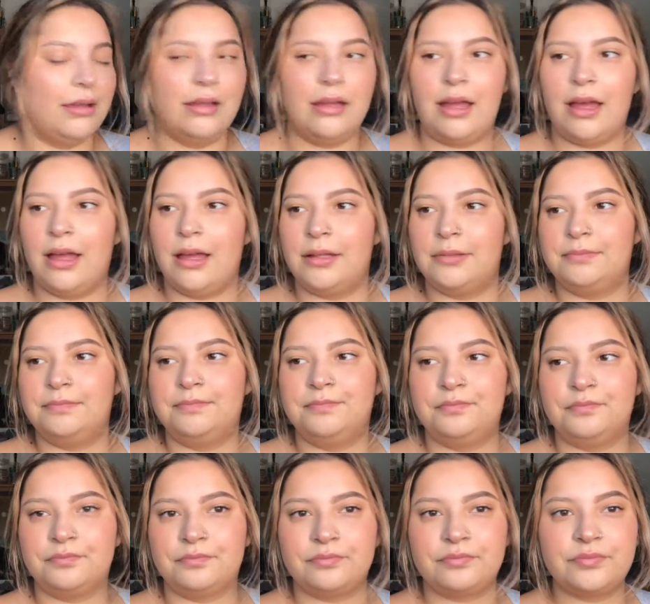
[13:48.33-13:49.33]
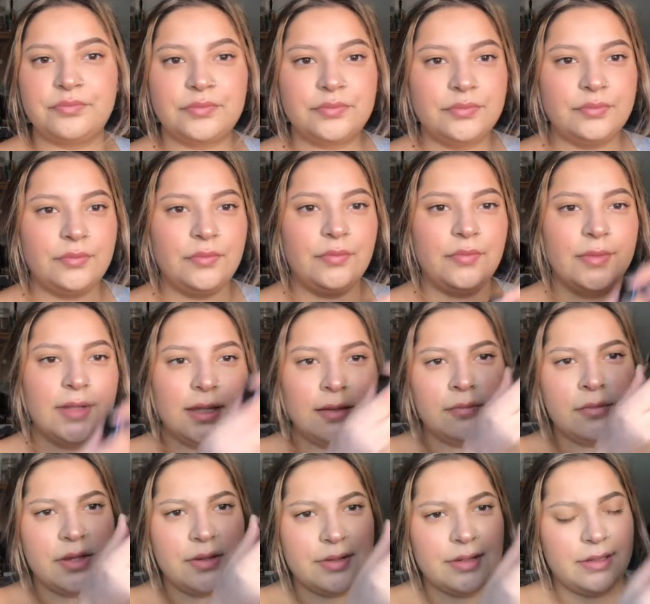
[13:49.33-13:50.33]
I'm
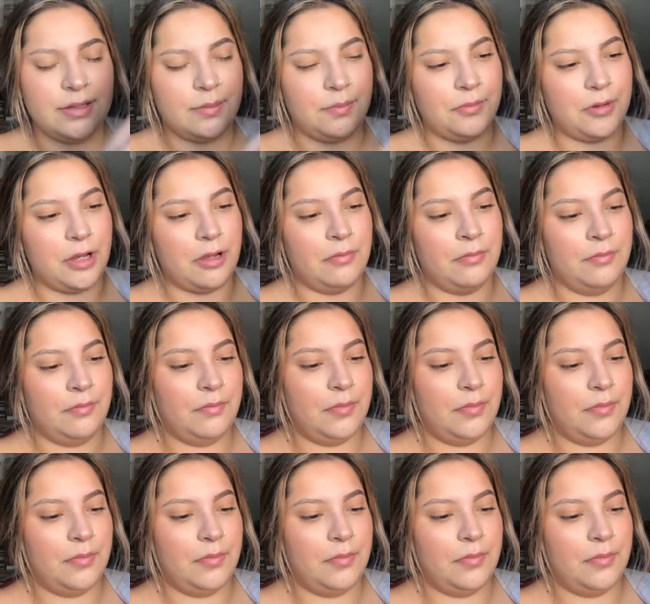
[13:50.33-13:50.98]
using Dip Brow,